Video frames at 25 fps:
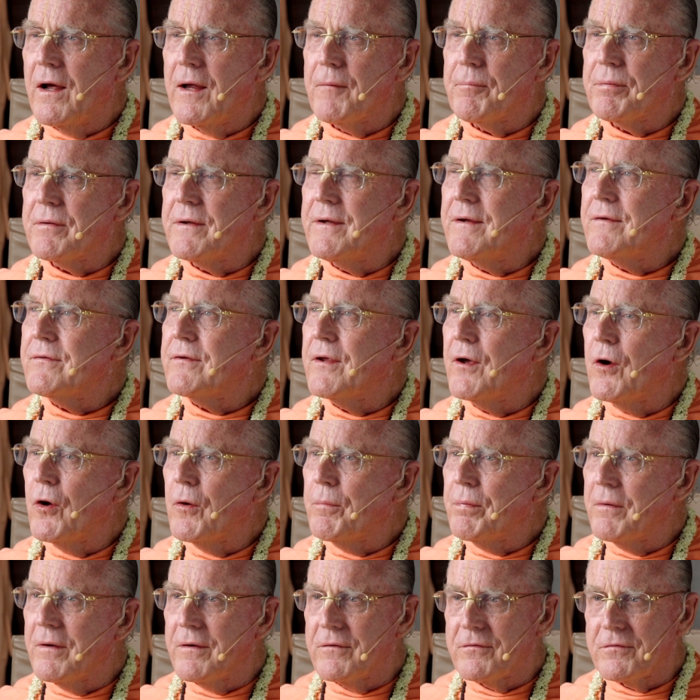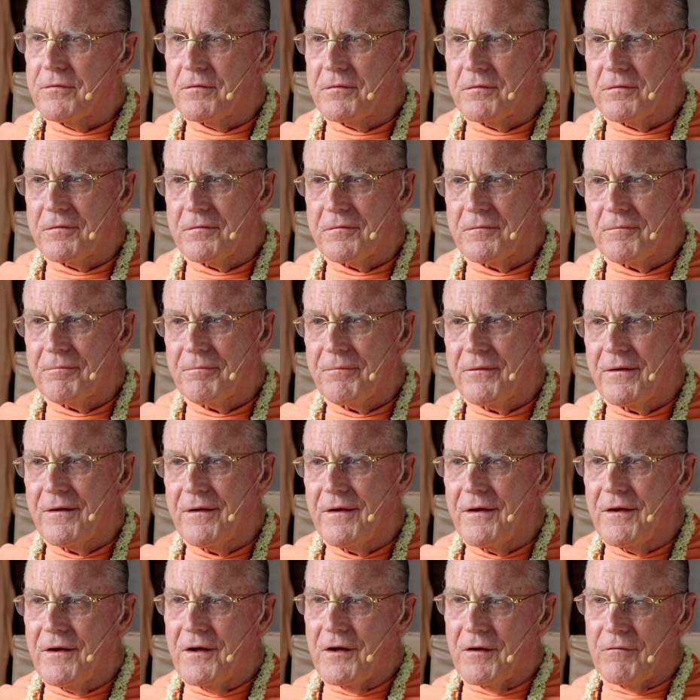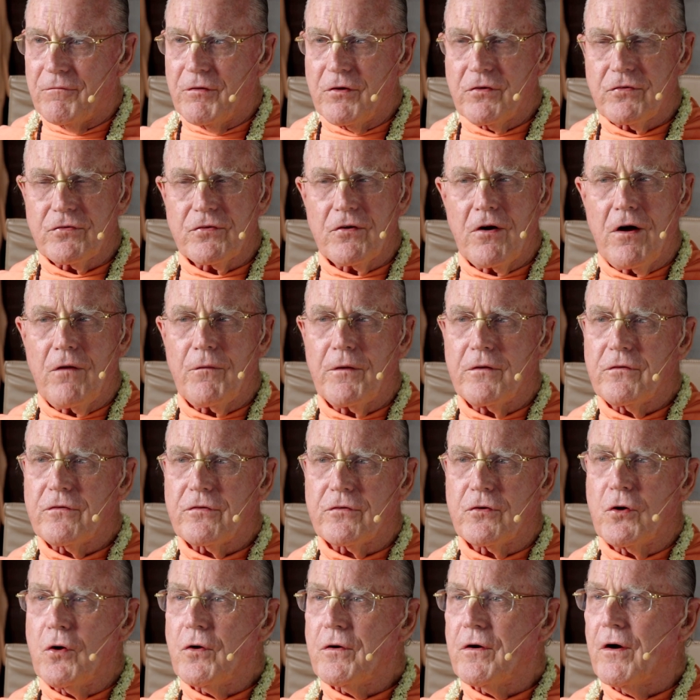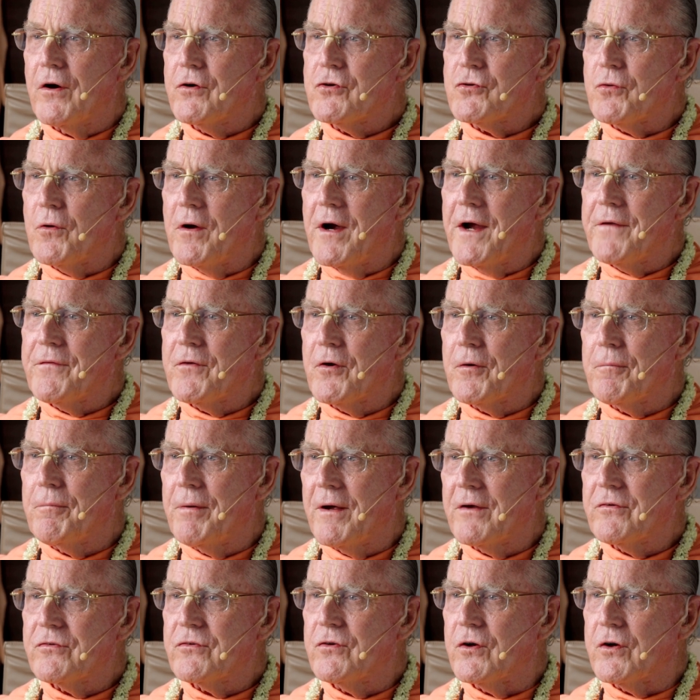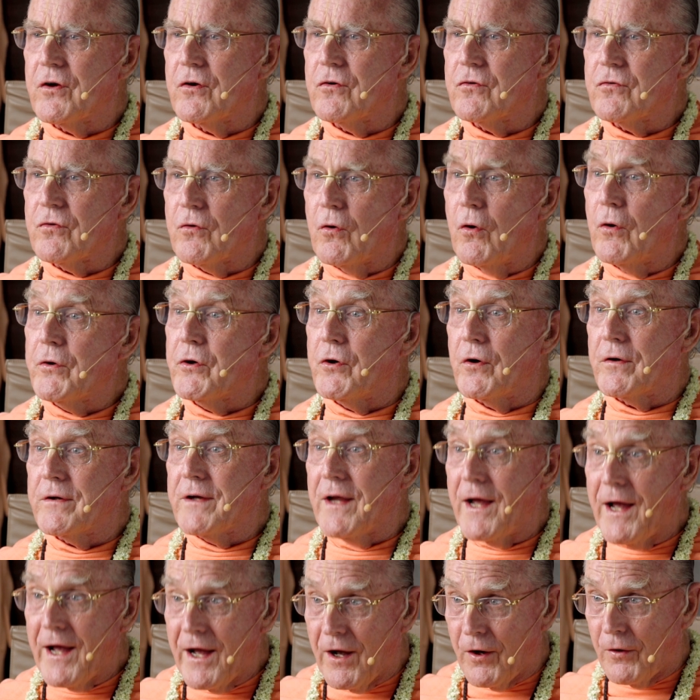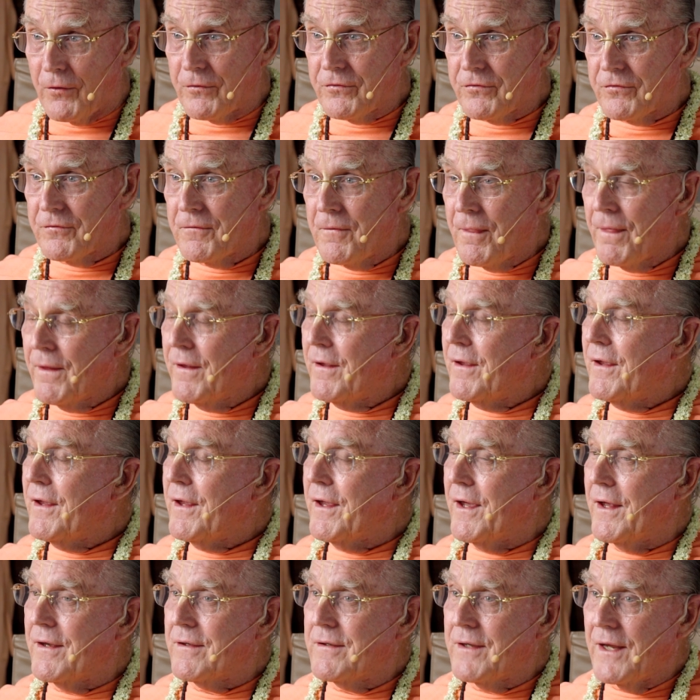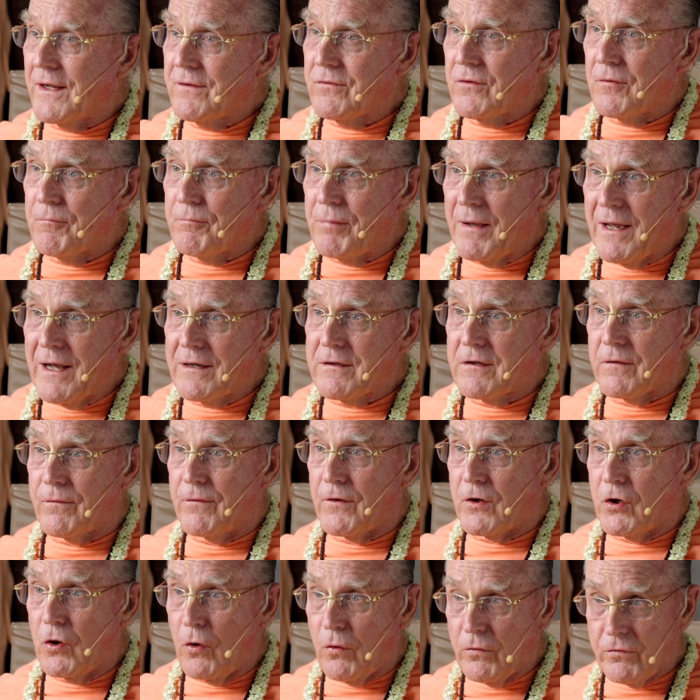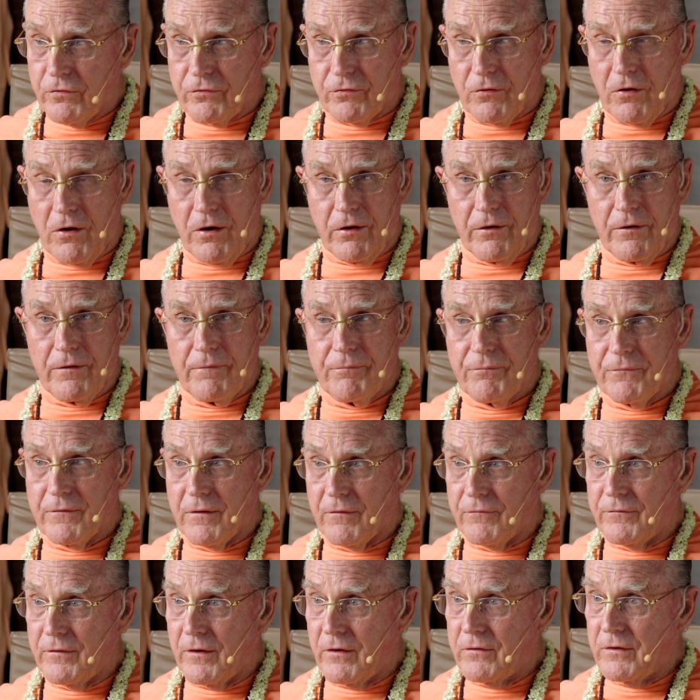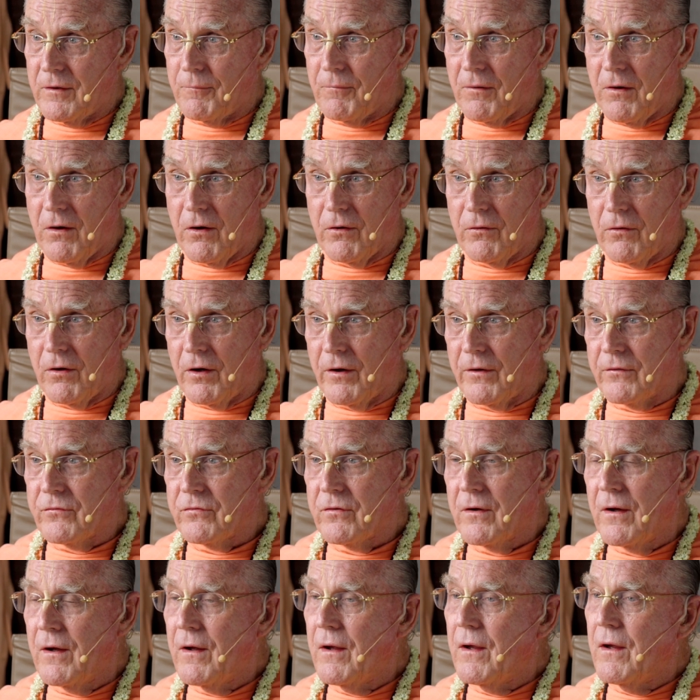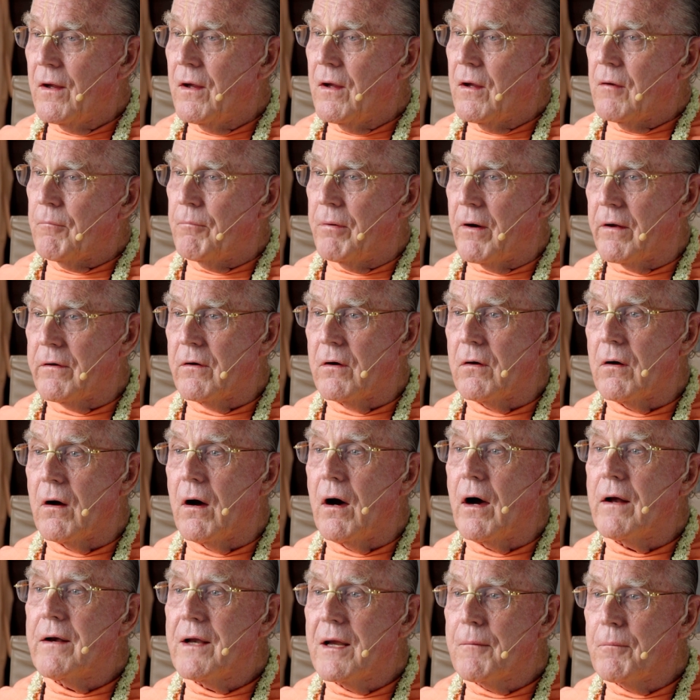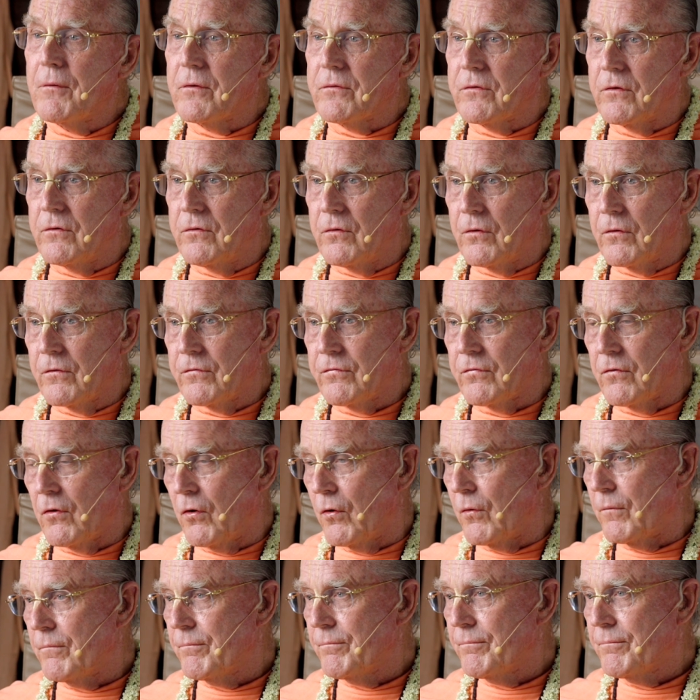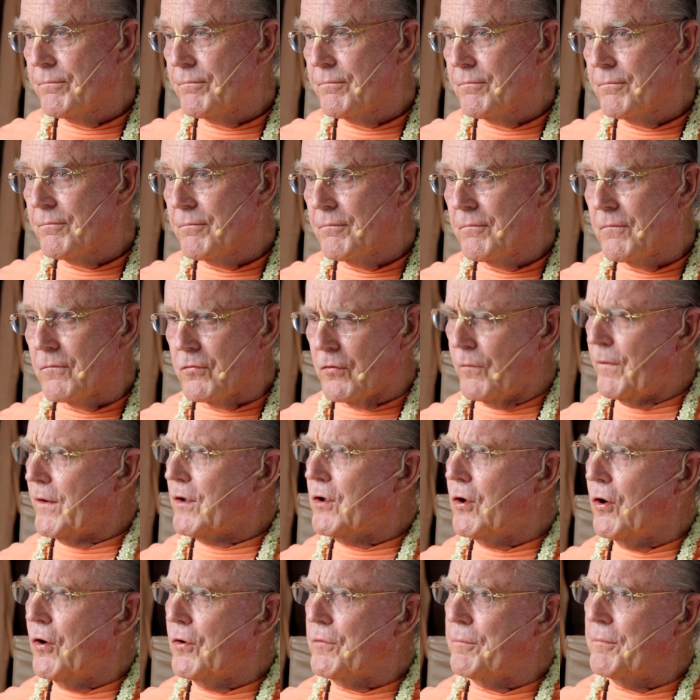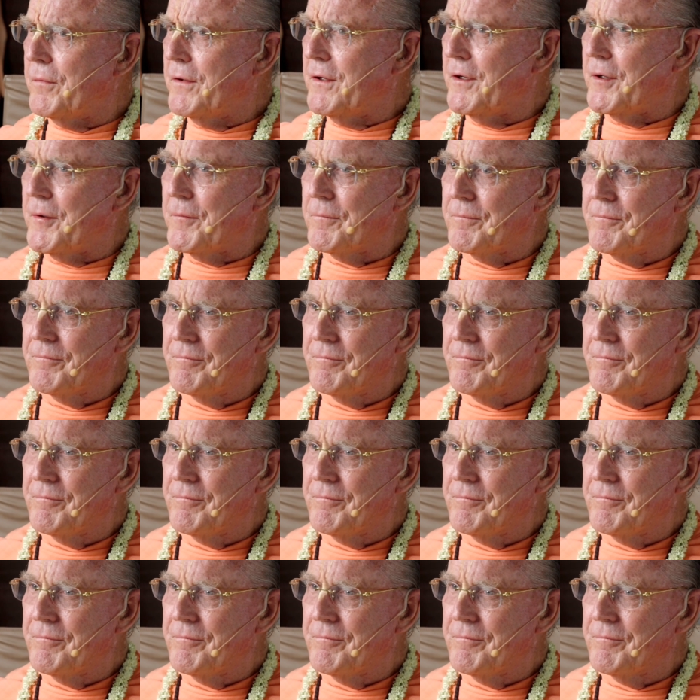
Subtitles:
please help us. Vishal and Stoka are trying their best to control your cows and take them back to the Goshala of Nanda Maharaj, but are unable to do so. So they called me.